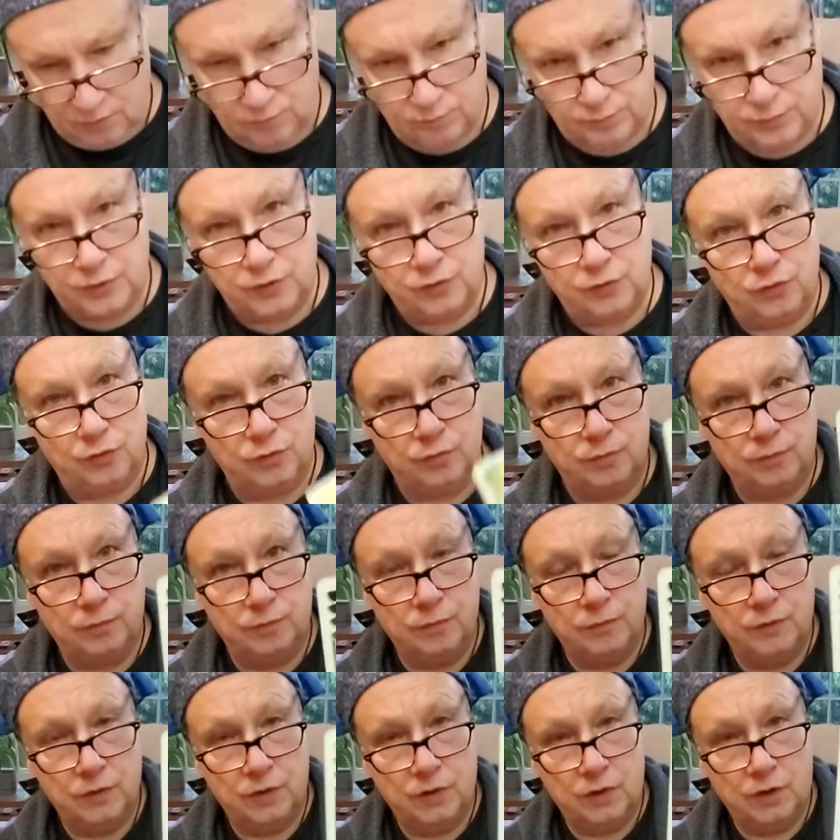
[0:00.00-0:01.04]
Boom.
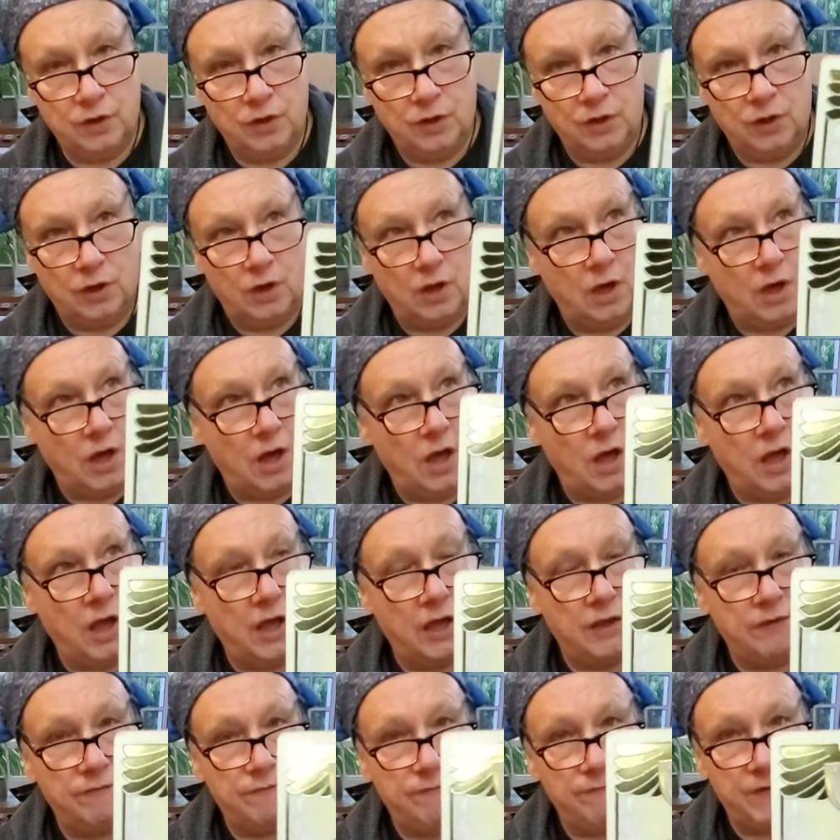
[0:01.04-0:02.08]

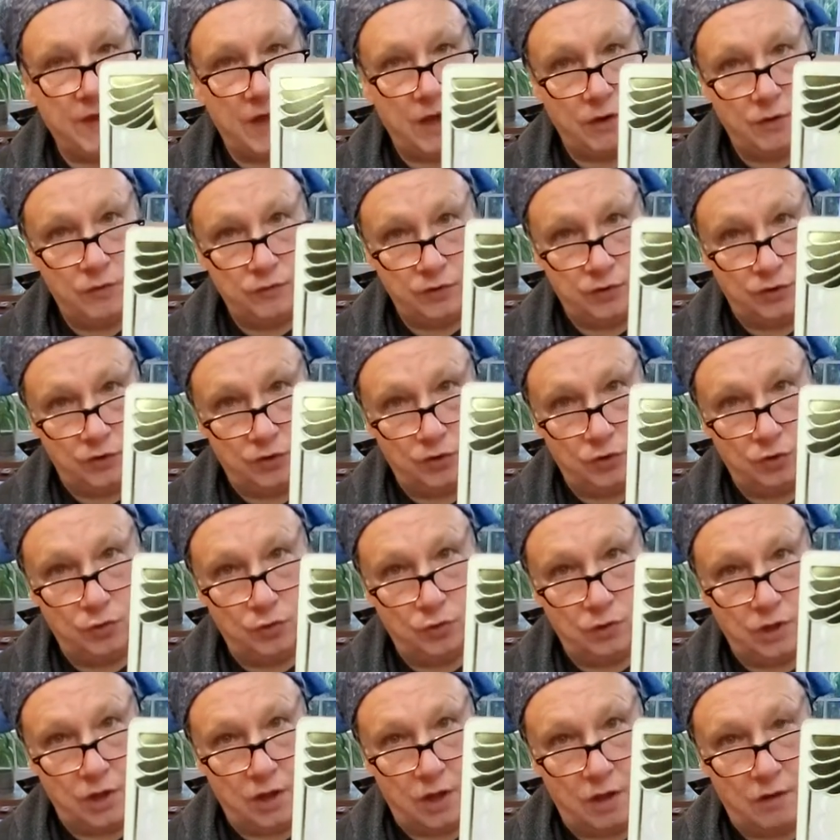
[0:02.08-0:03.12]
I found a new
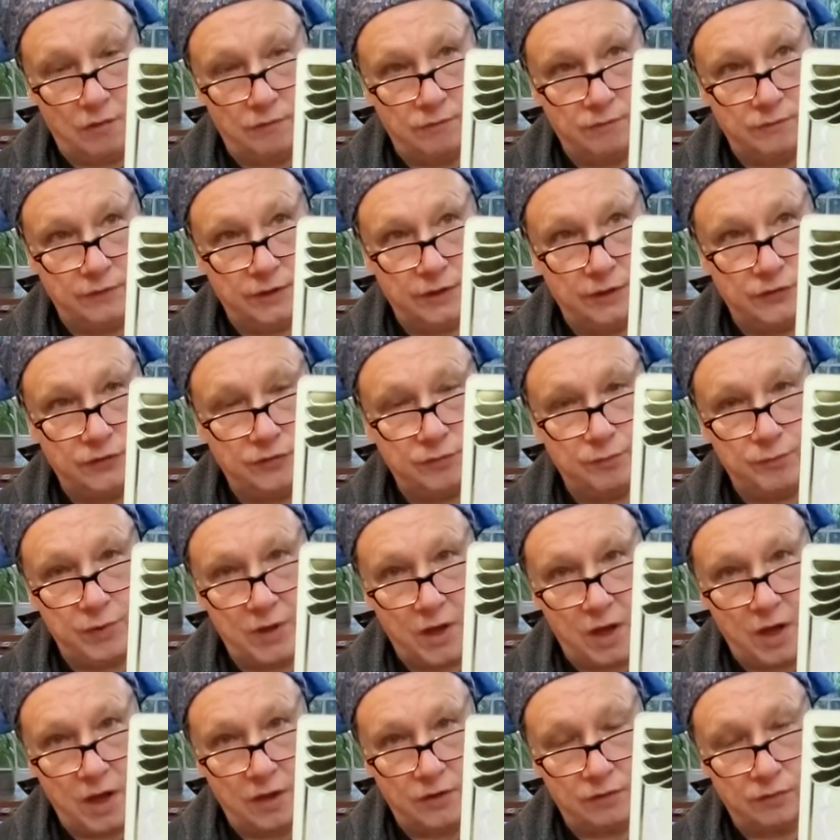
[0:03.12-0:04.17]
love. It's
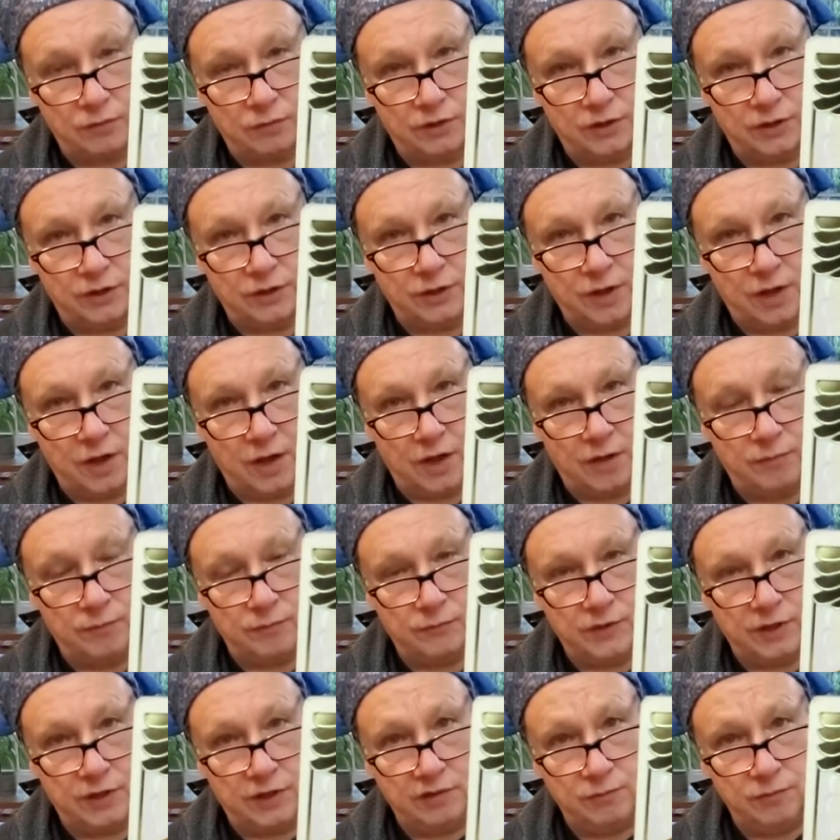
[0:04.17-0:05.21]
pottery. I'm
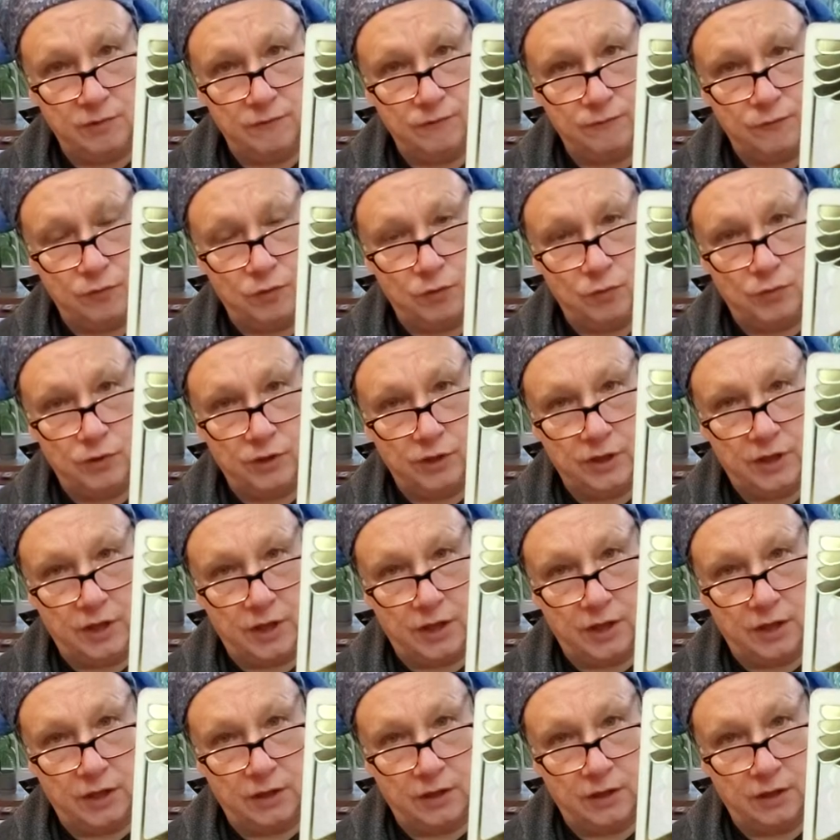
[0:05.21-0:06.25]
taking my
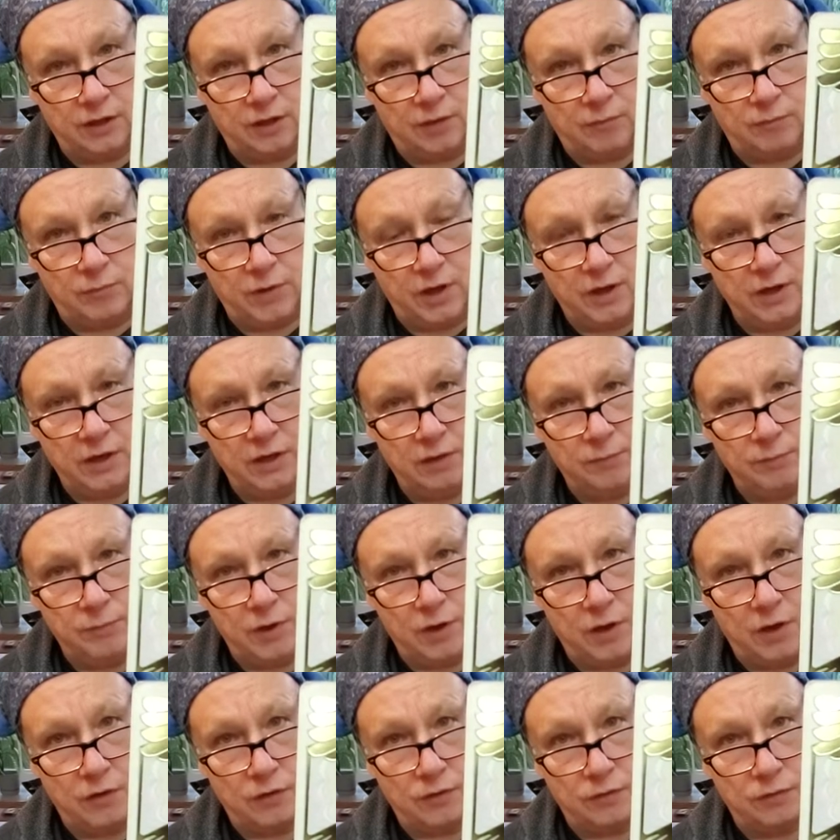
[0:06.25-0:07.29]
401k and I'm buying a
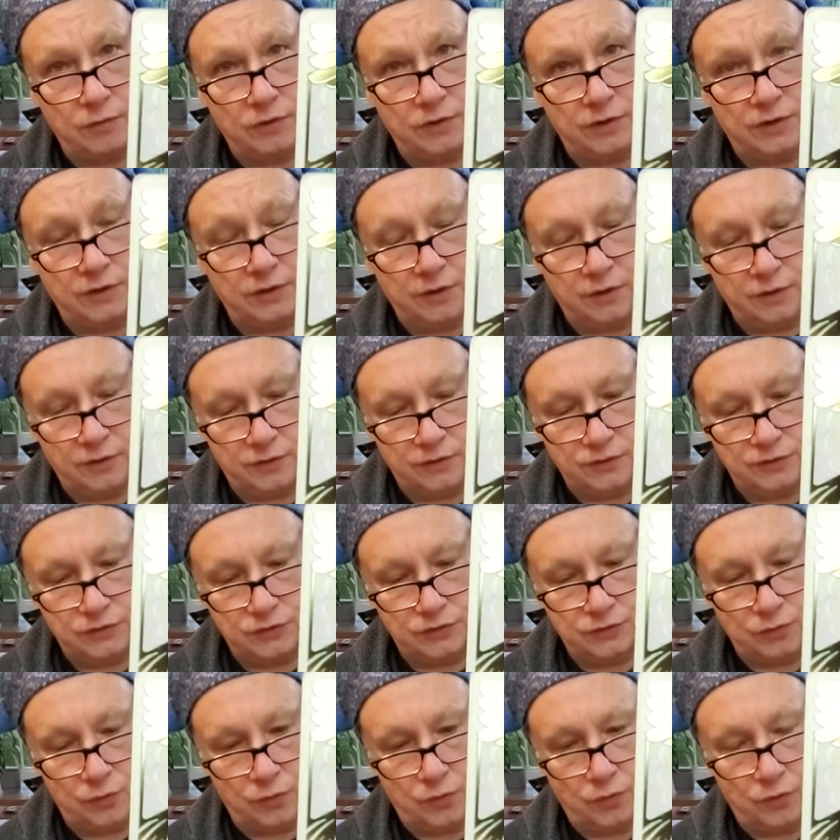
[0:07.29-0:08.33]
pottery
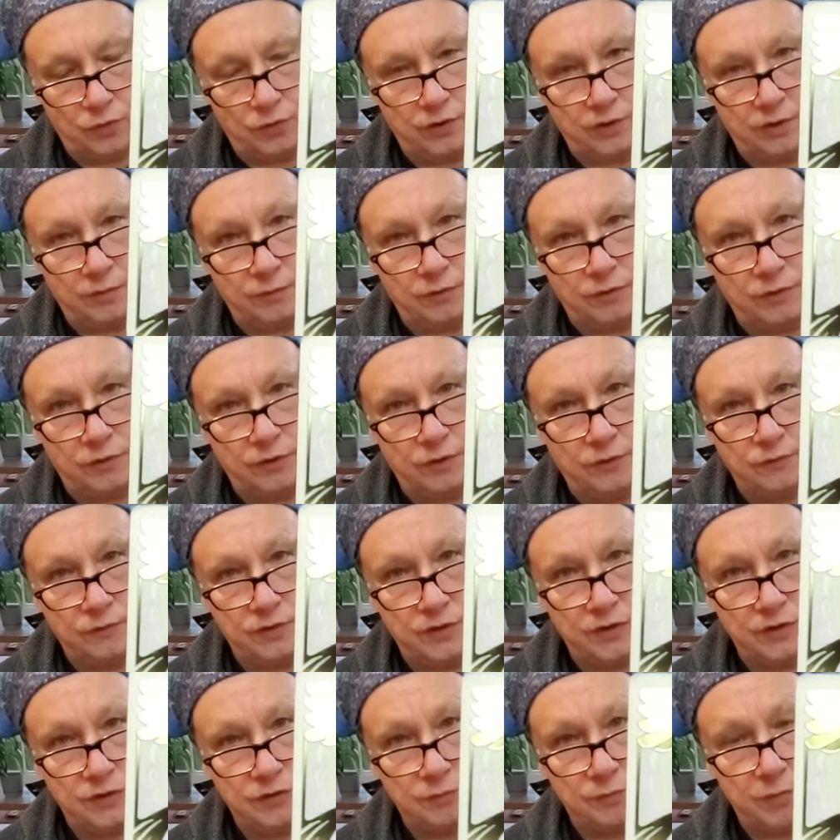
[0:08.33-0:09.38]
store, and I'm going to
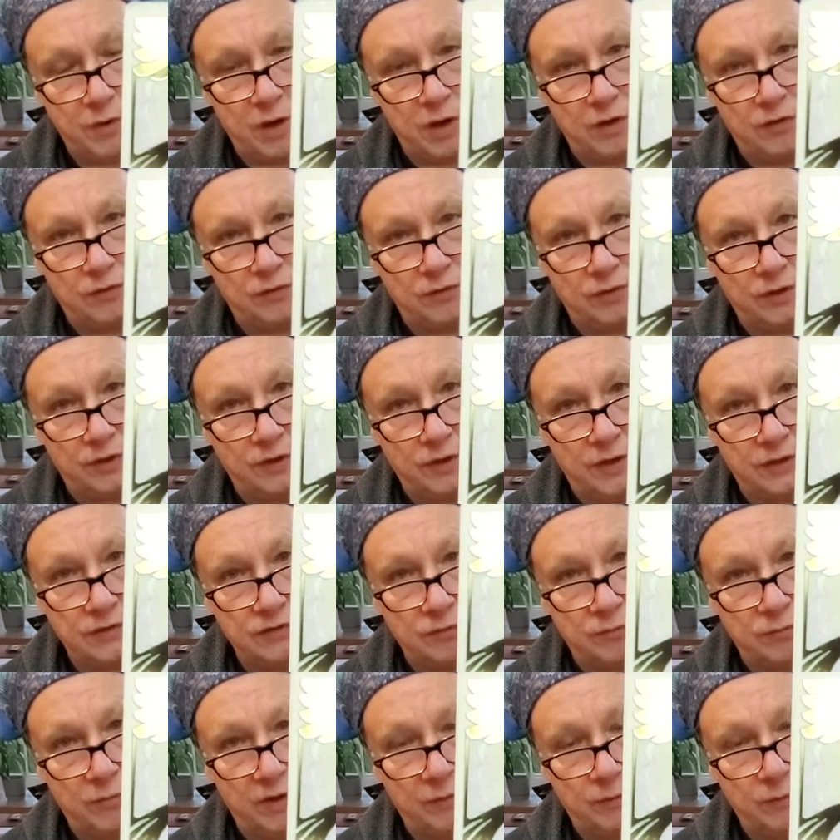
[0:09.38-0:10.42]
teach pottery, and that's
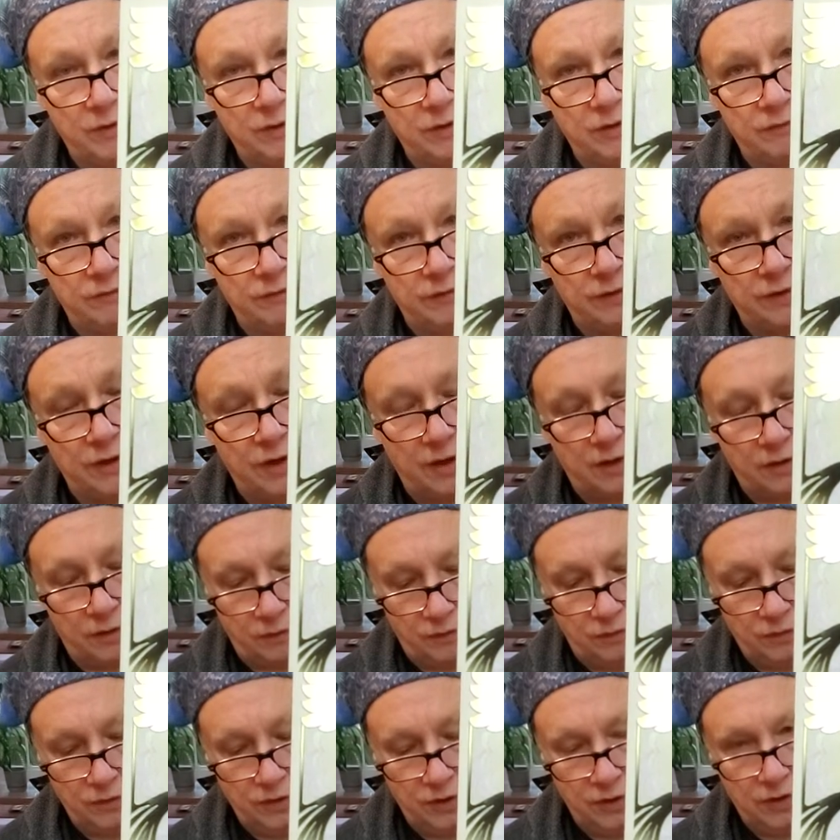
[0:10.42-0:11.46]
what I'll make my living now.
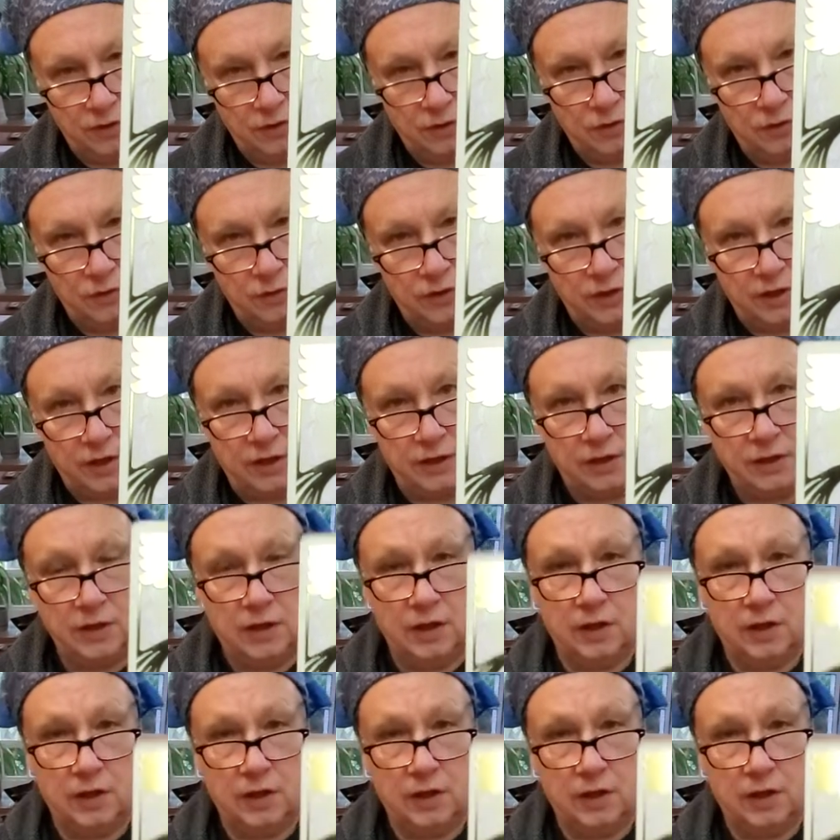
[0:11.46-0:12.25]
Okay?